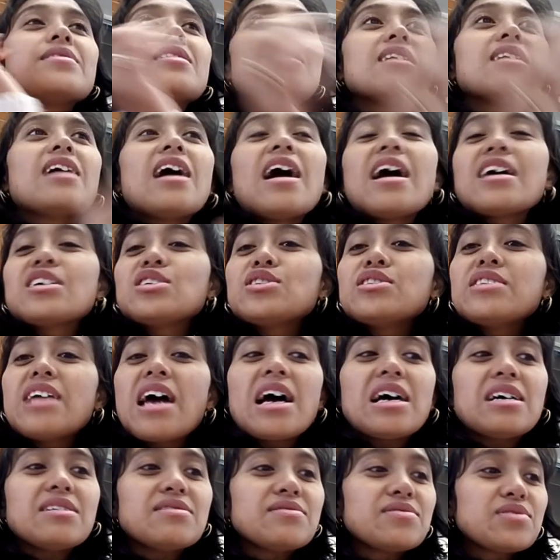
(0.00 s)
Now I should
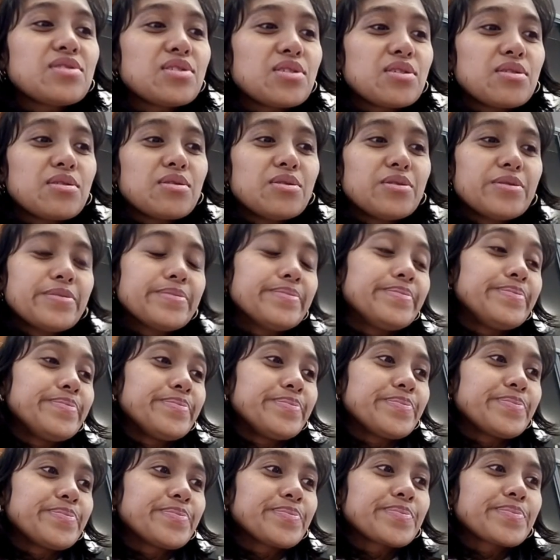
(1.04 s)
have to
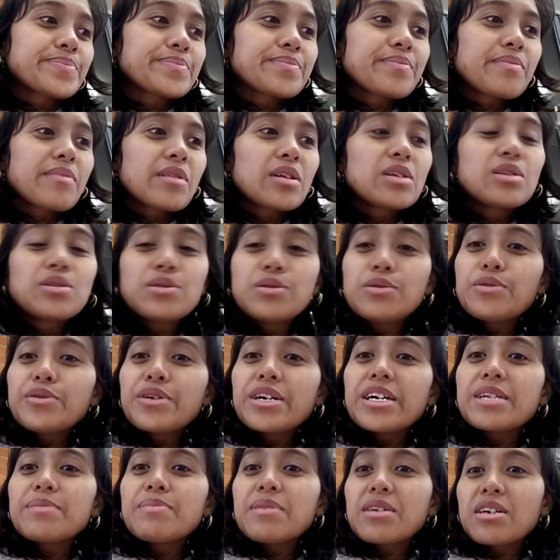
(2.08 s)
do
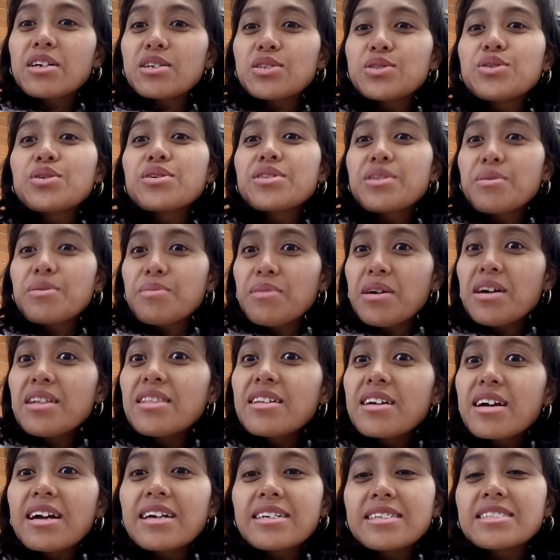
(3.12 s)
it because you're the
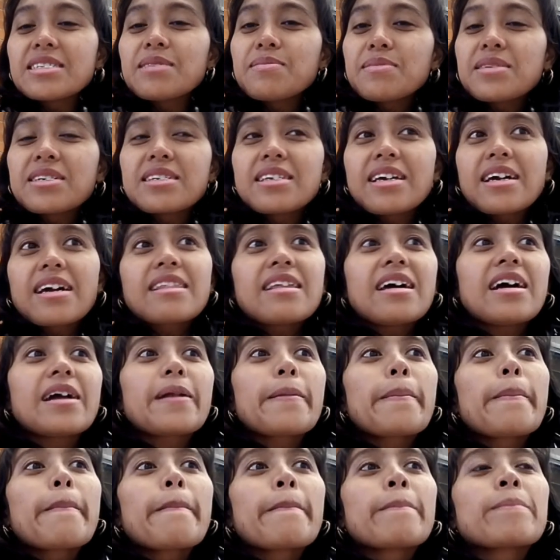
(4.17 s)
mother and something like that.
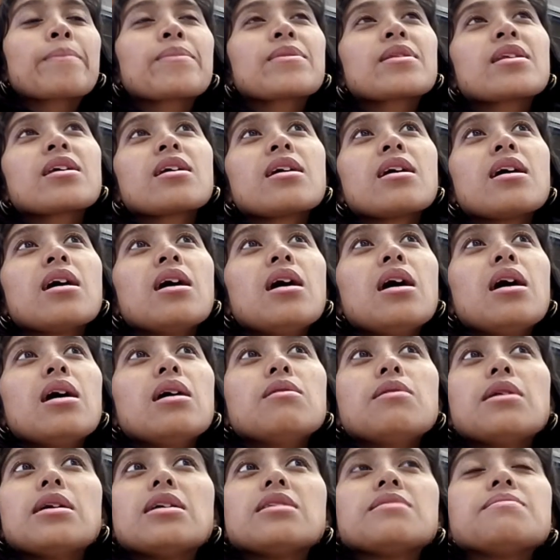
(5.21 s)

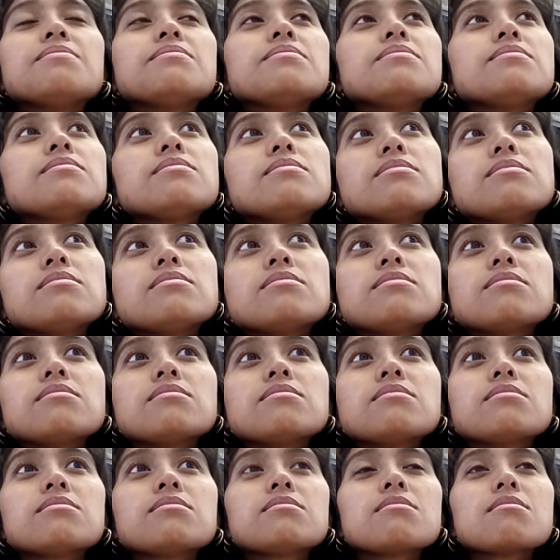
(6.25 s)
Well,
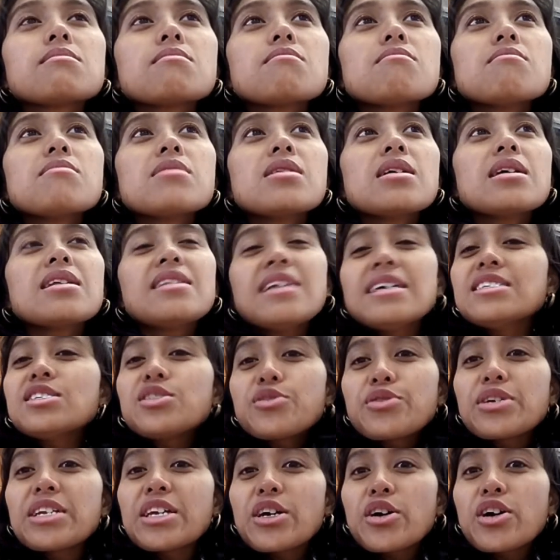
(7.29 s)
it
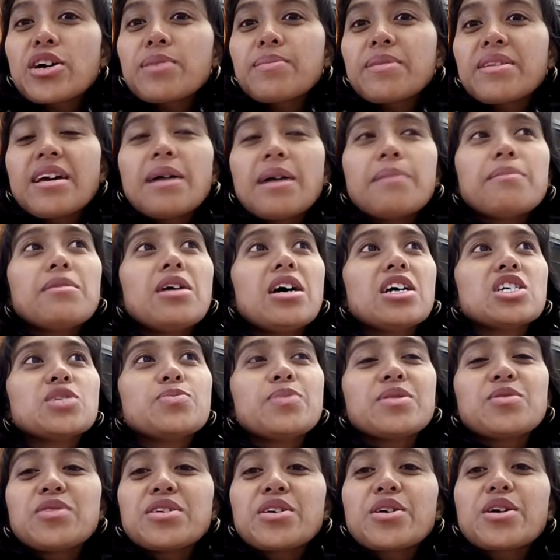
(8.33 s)
doesn't really hurt me that much,
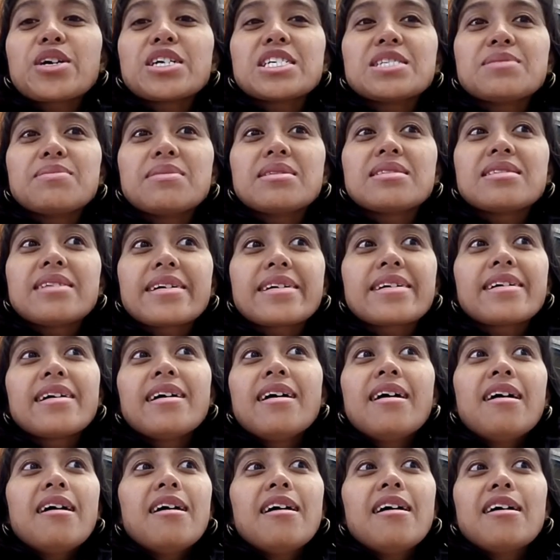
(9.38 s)
but what hurts me is like,
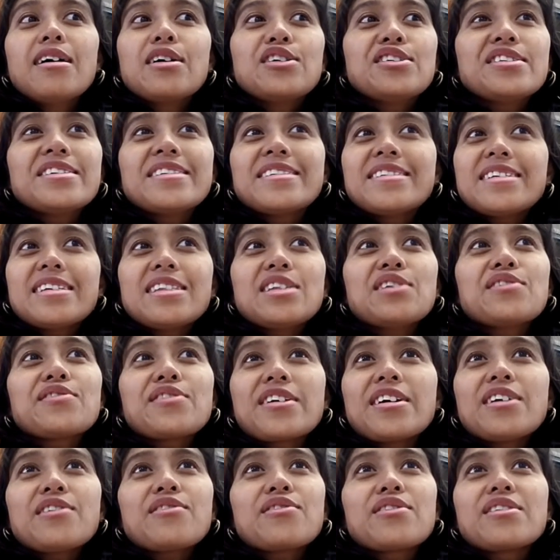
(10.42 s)
you're just sitting
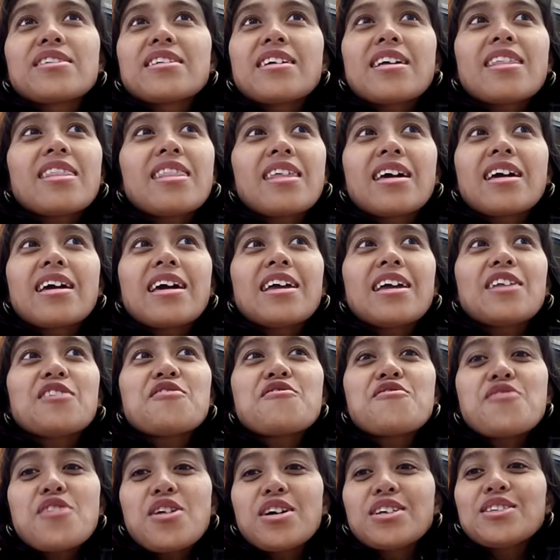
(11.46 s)
here for nothing in
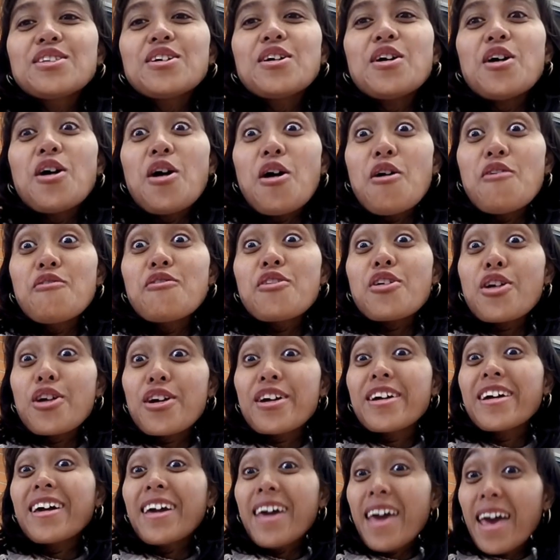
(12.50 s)
front of
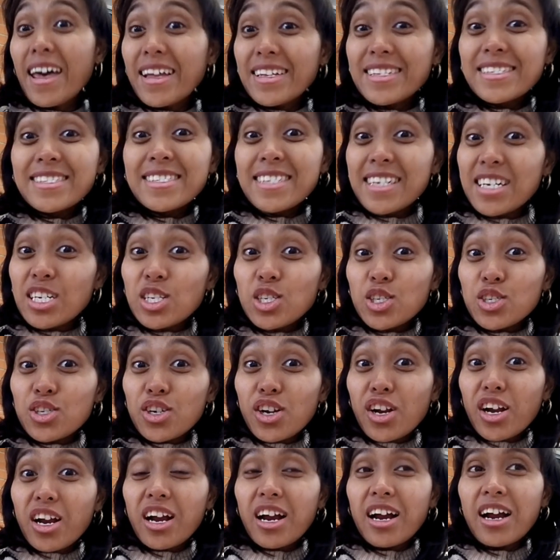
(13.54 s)
her head
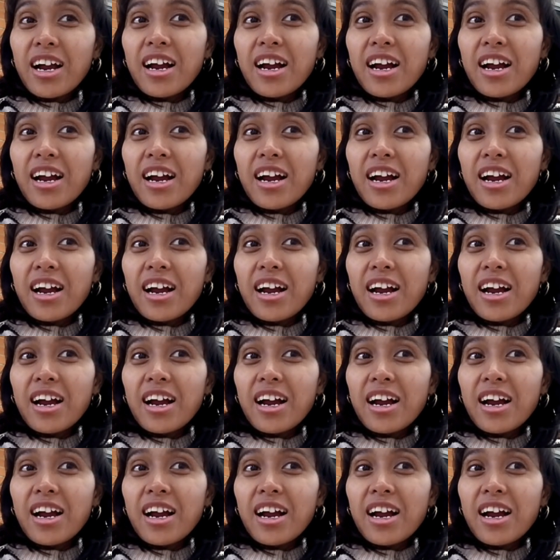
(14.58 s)
teacher.